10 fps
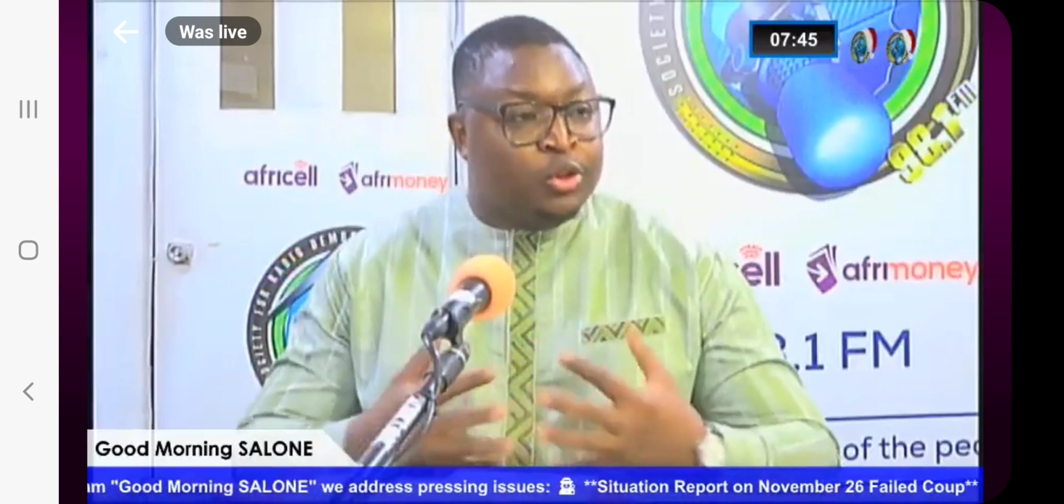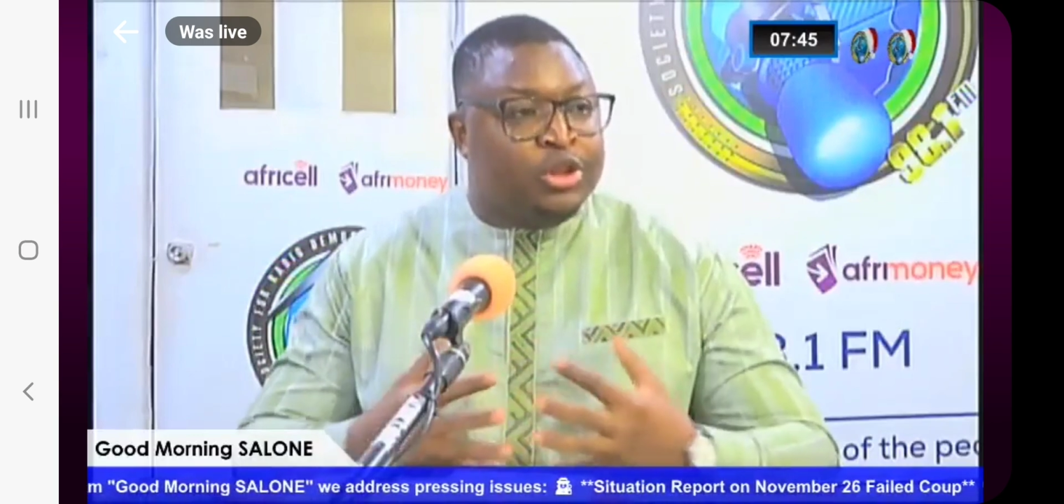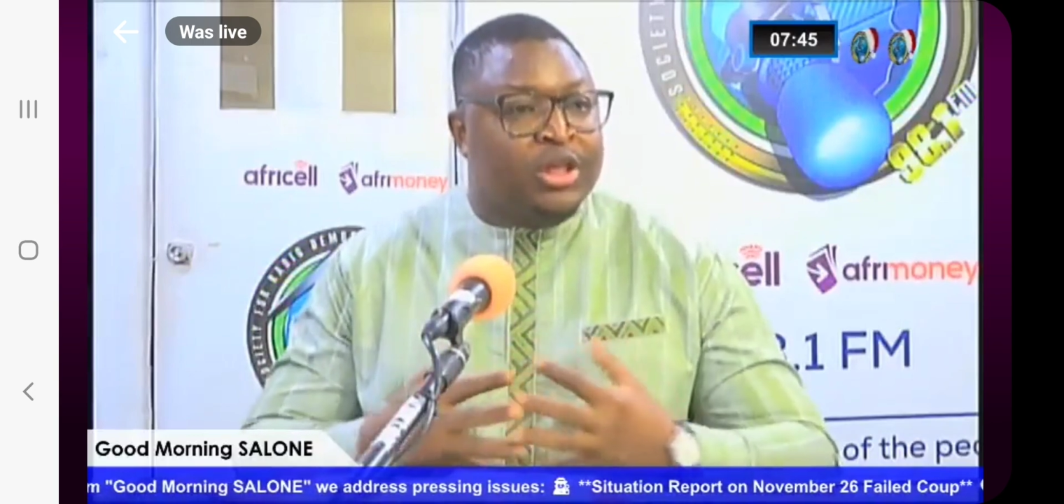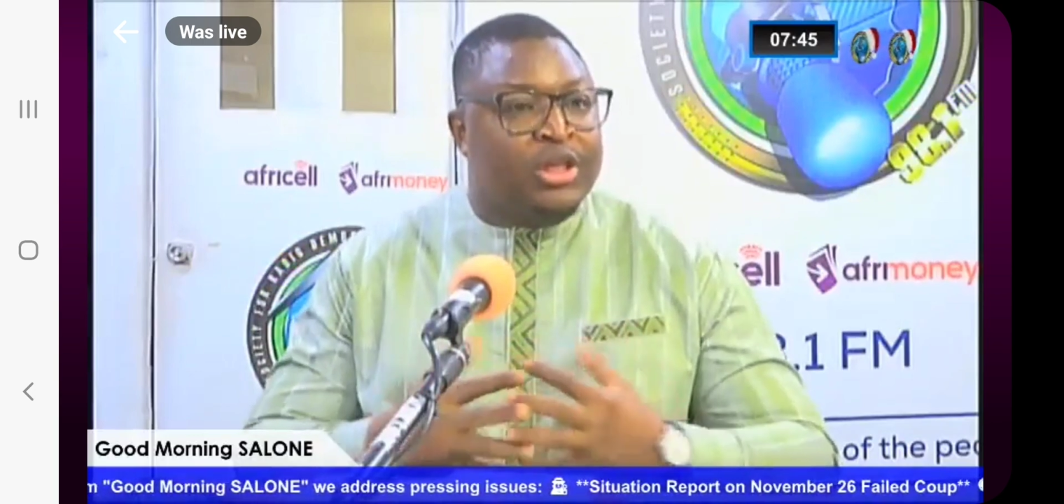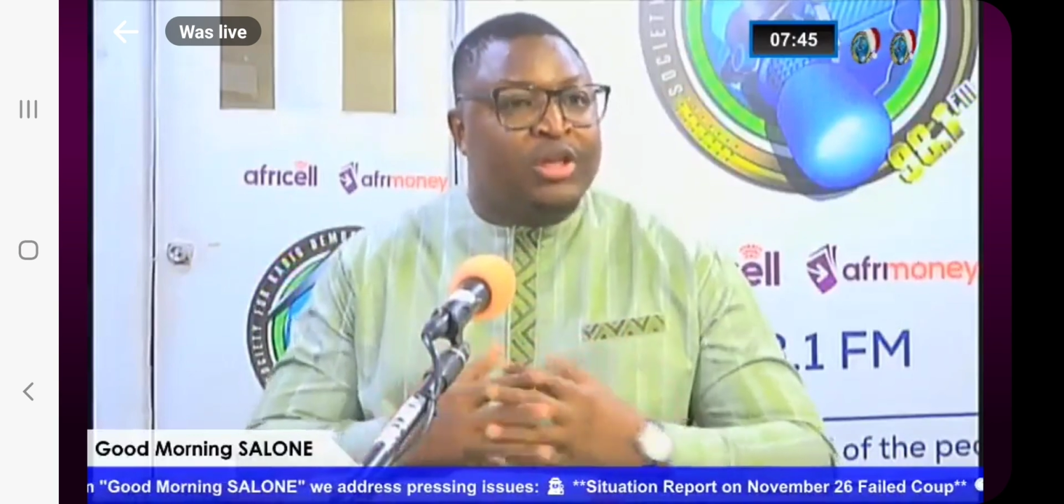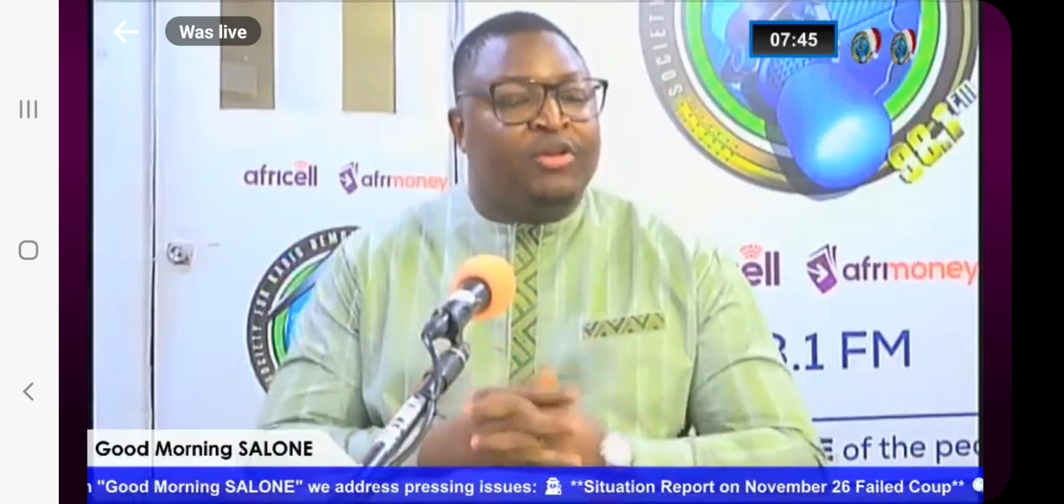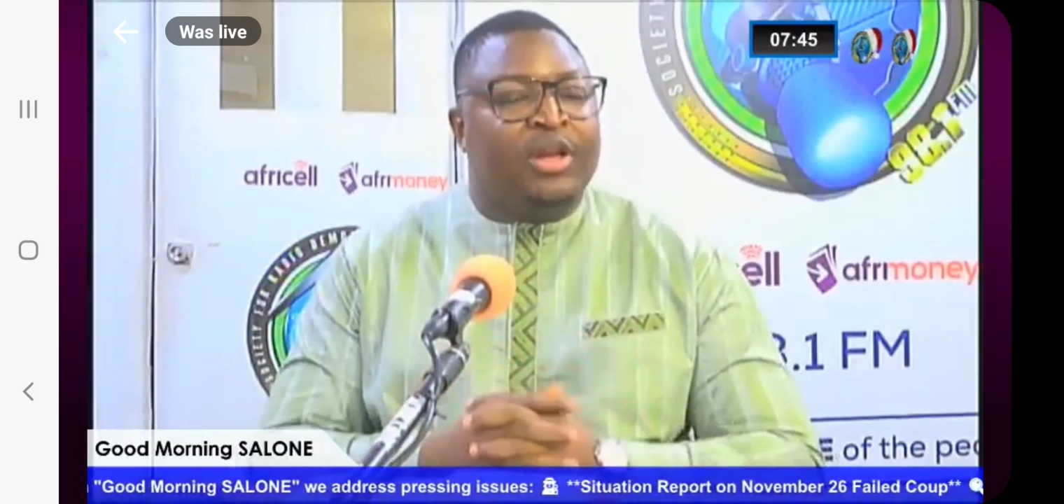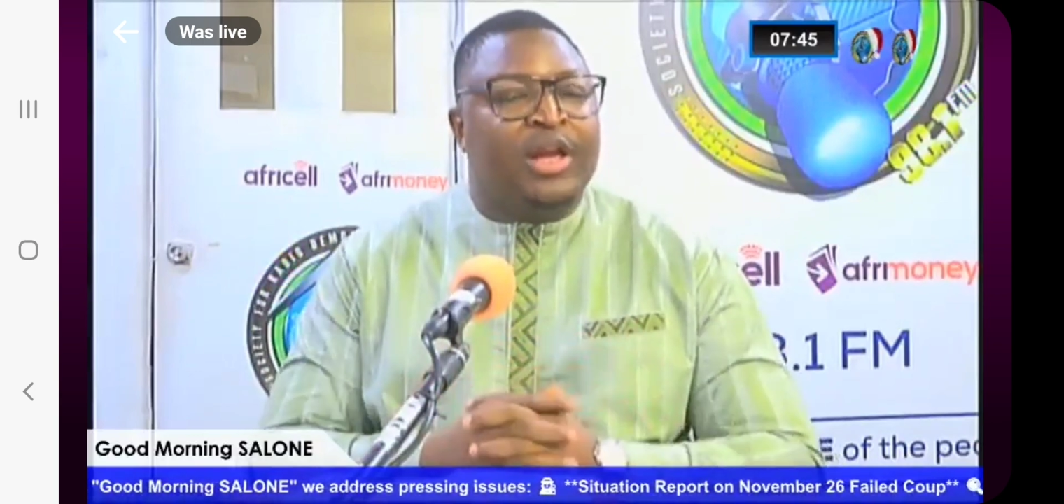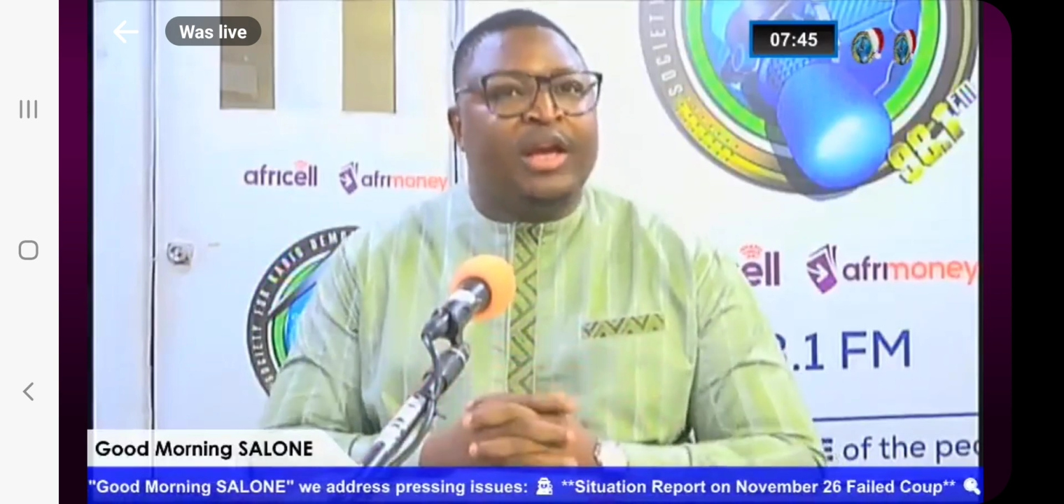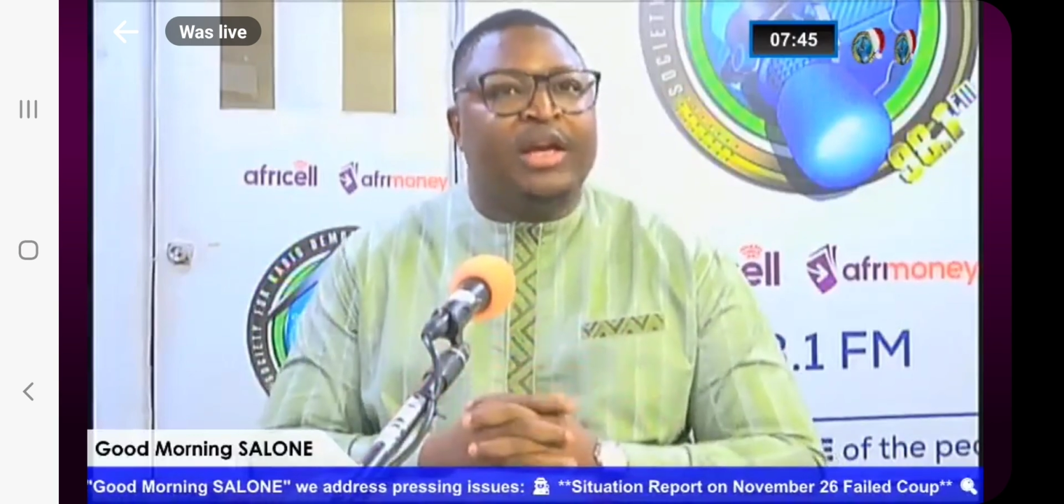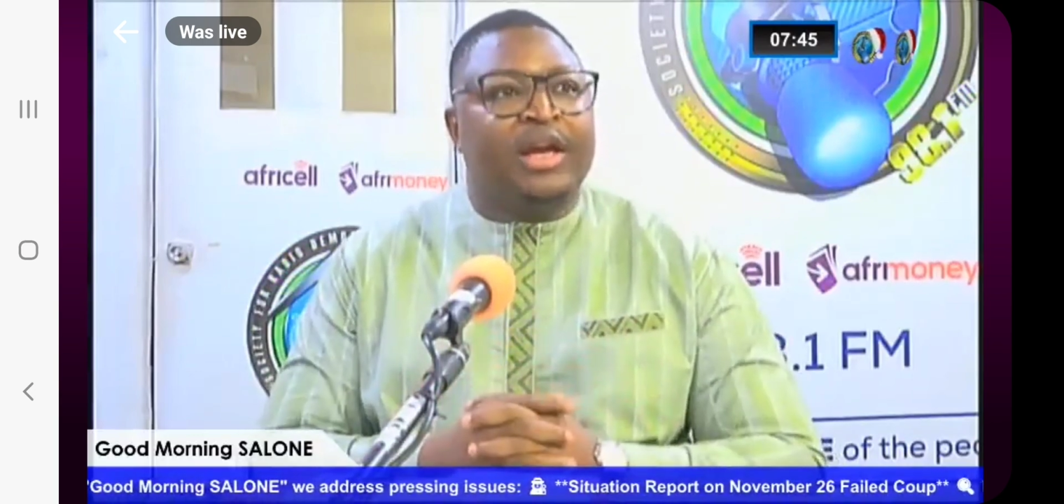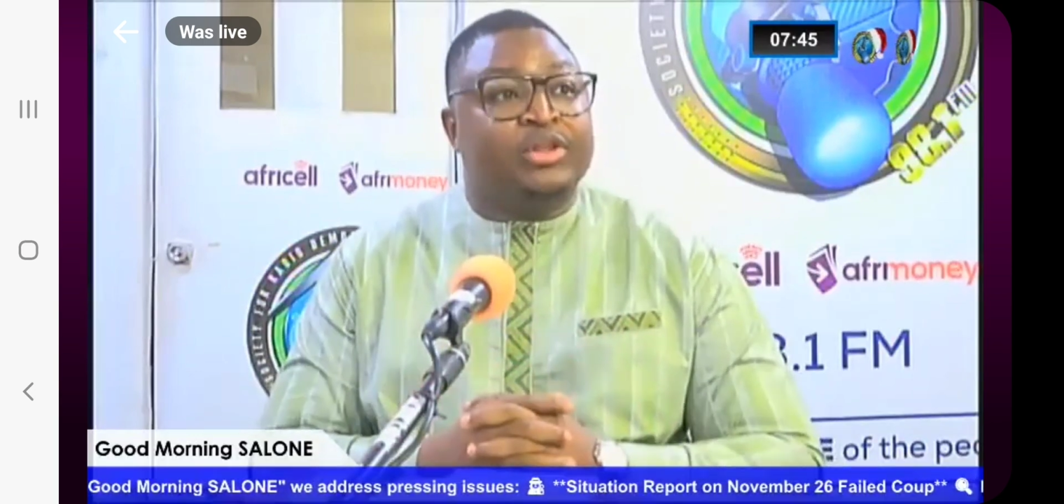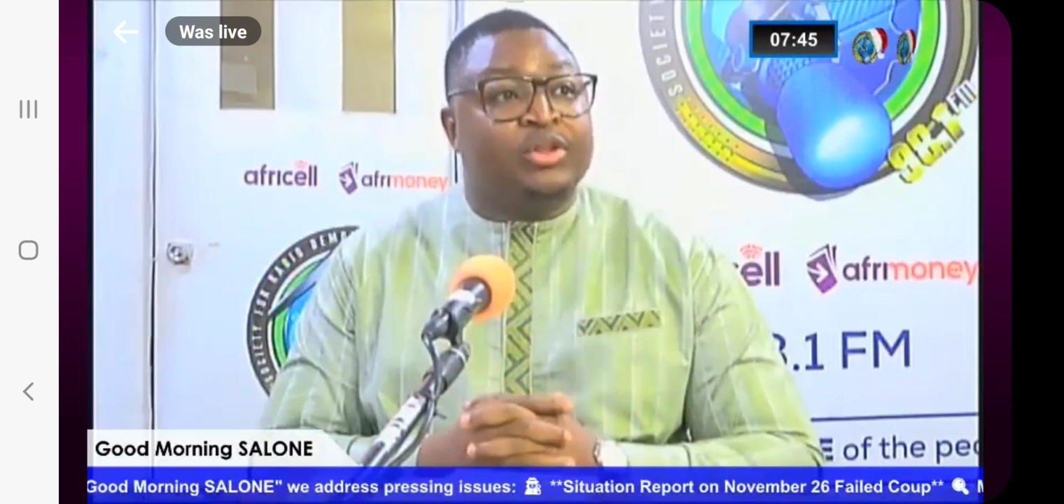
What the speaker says: if you like. And so